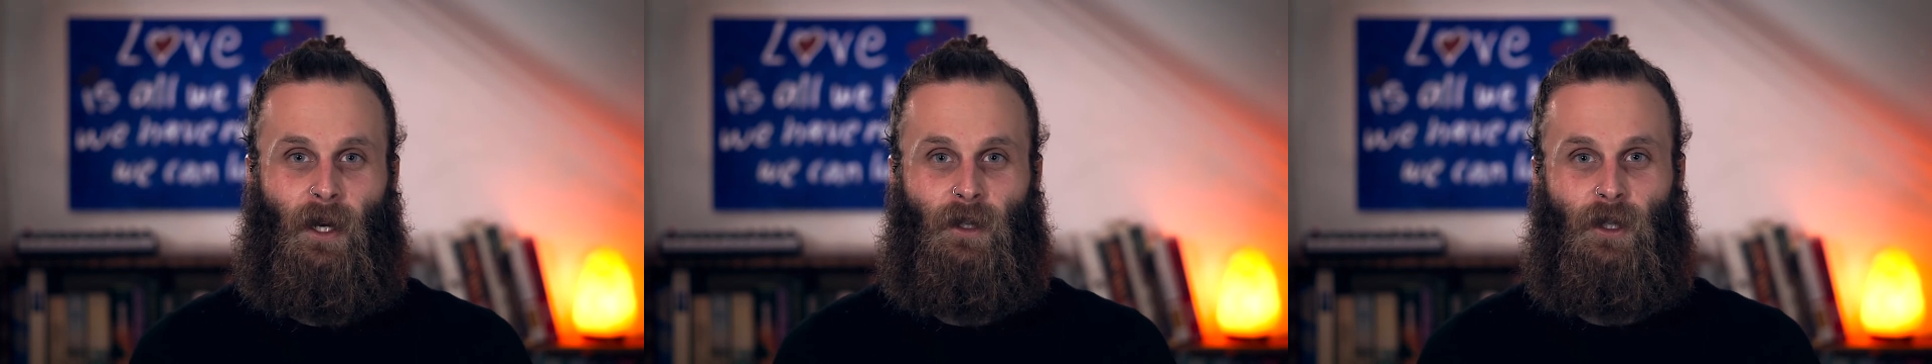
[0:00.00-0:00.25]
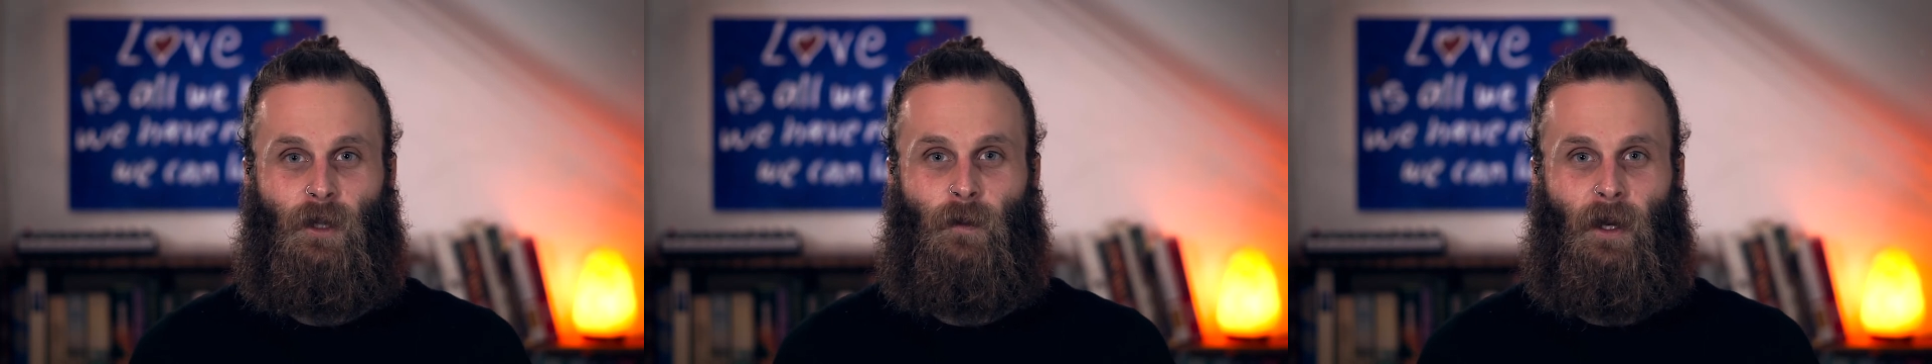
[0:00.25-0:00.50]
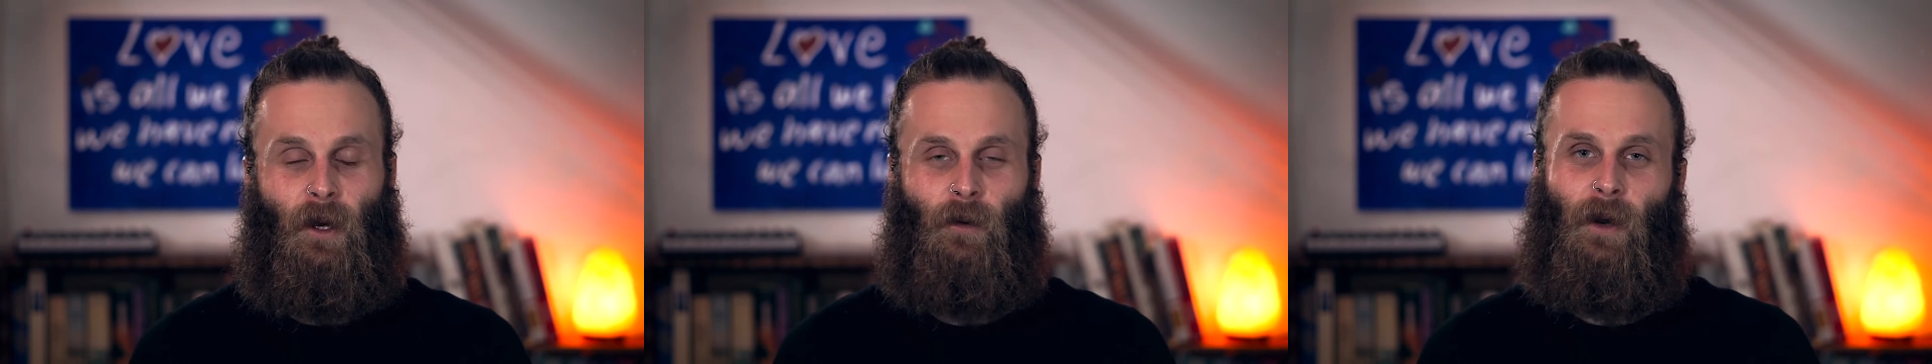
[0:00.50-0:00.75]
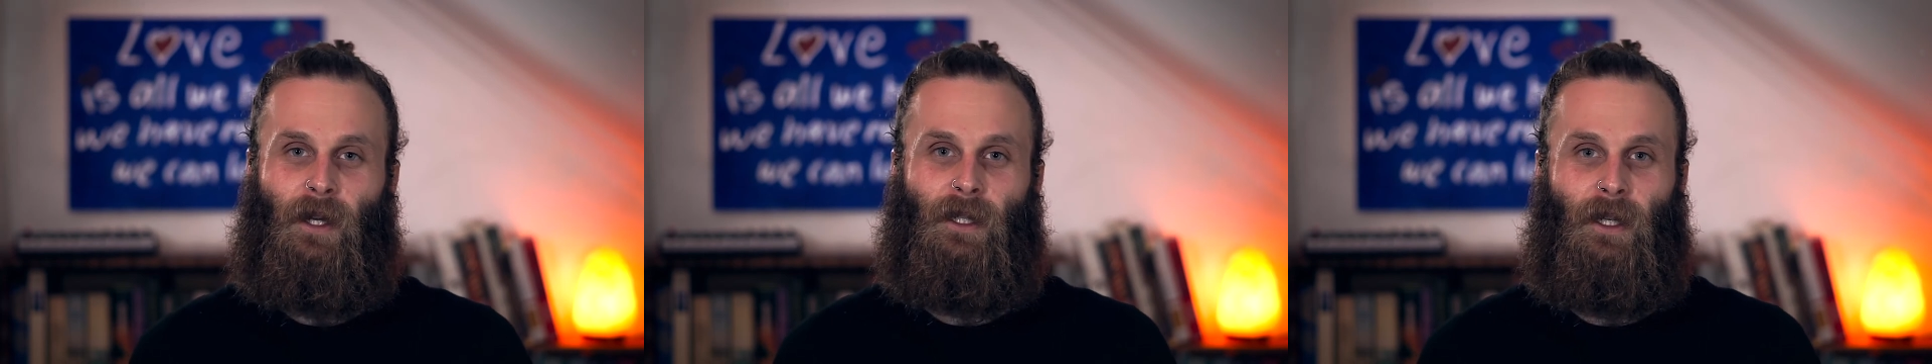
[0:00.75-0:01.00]
I had just begun
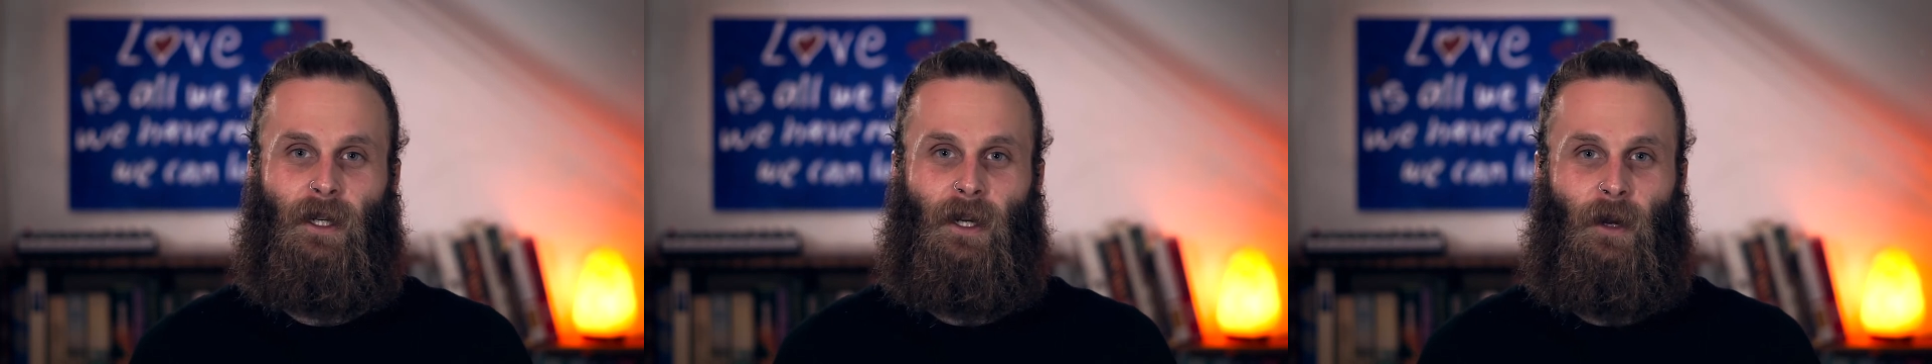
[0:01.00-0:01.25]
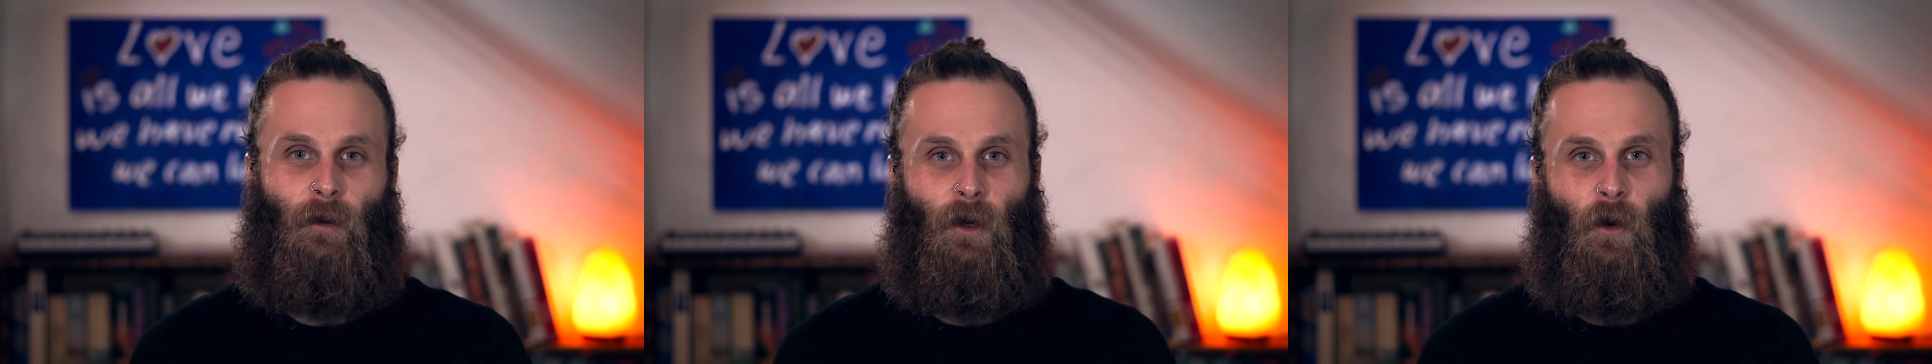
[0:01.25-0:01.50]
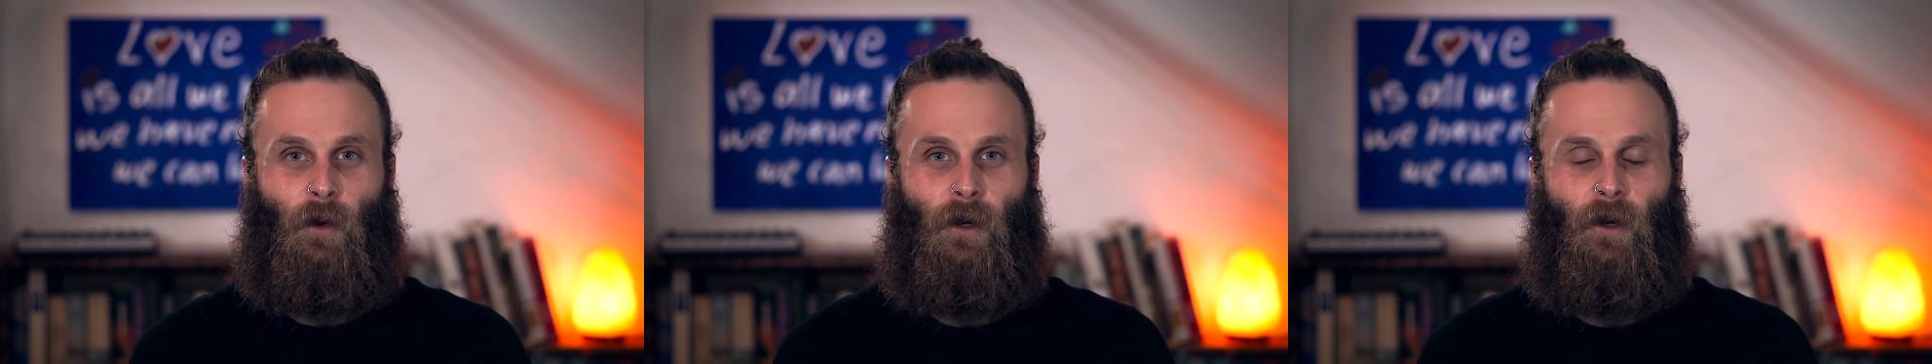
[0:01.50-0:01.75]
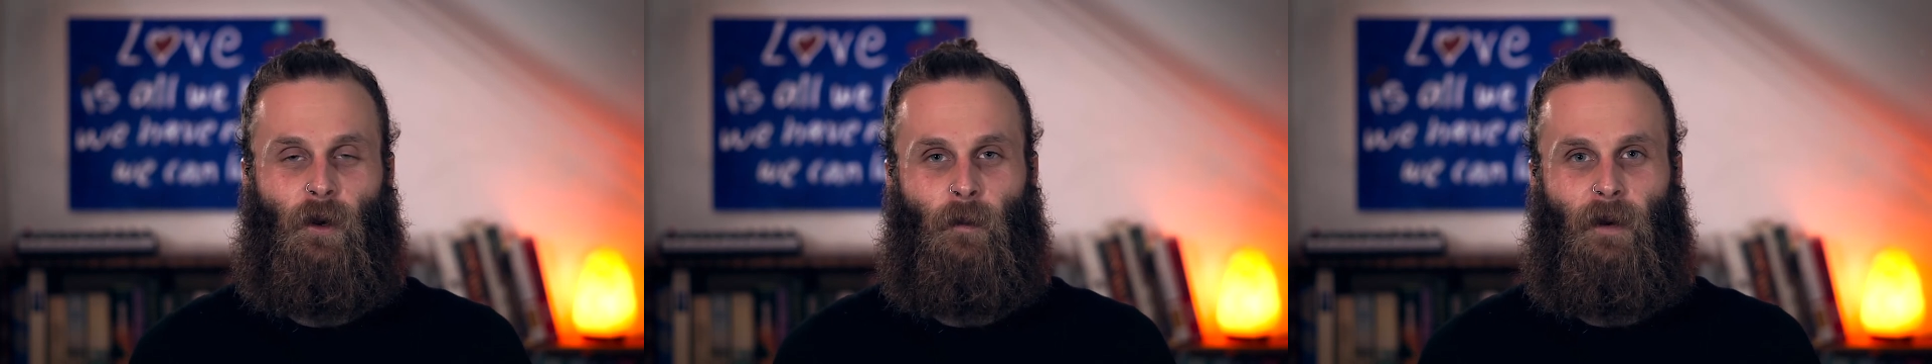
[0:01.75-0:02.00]
writing it and I
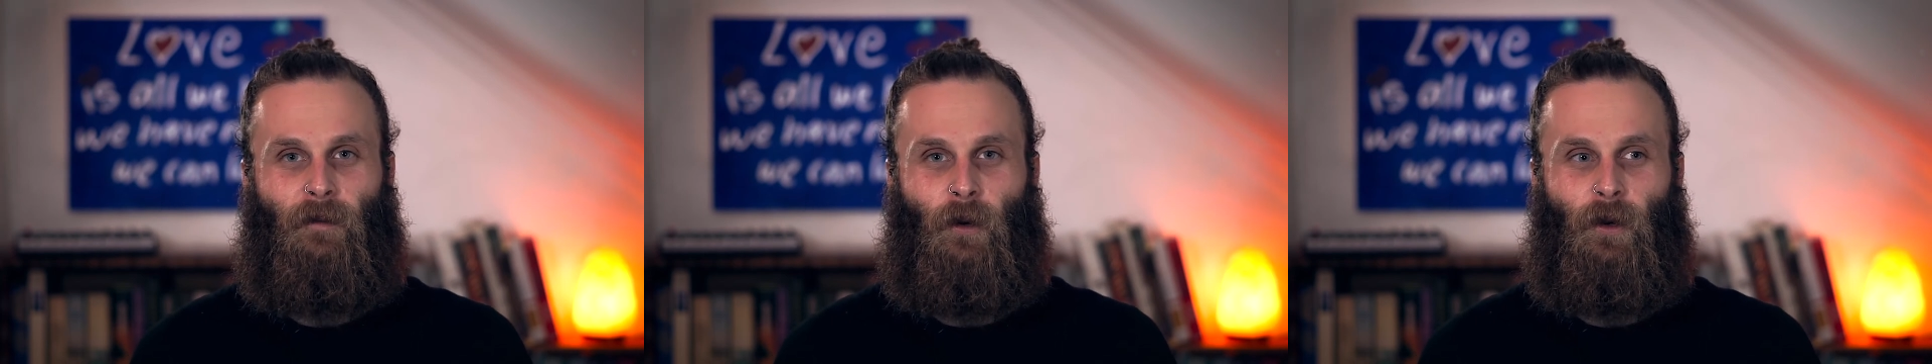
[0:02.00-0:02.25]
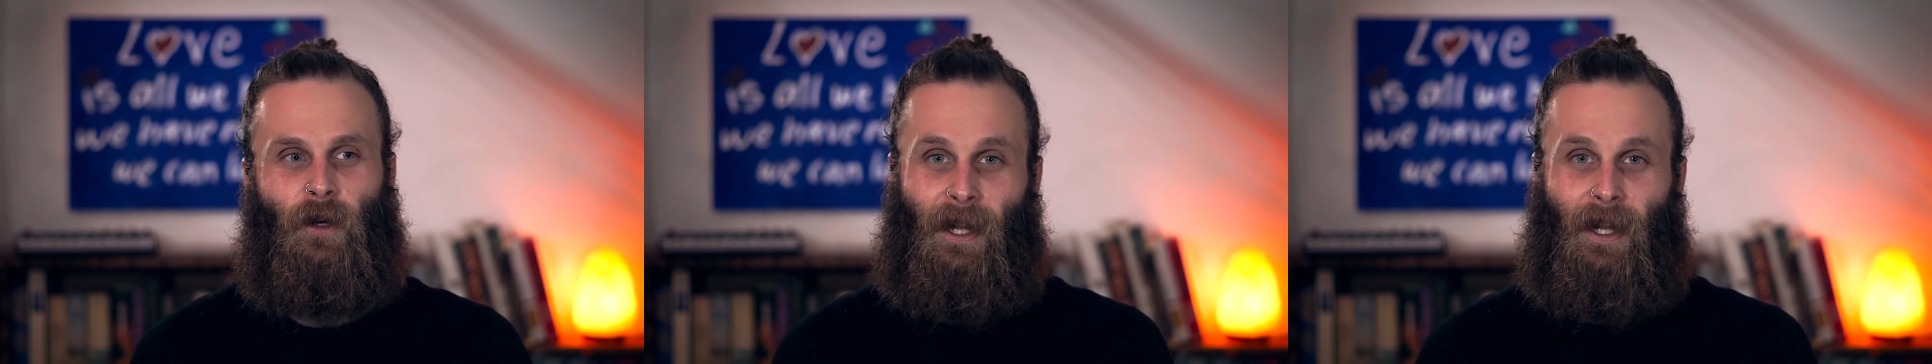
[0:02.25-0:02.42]
recorded it on my phone.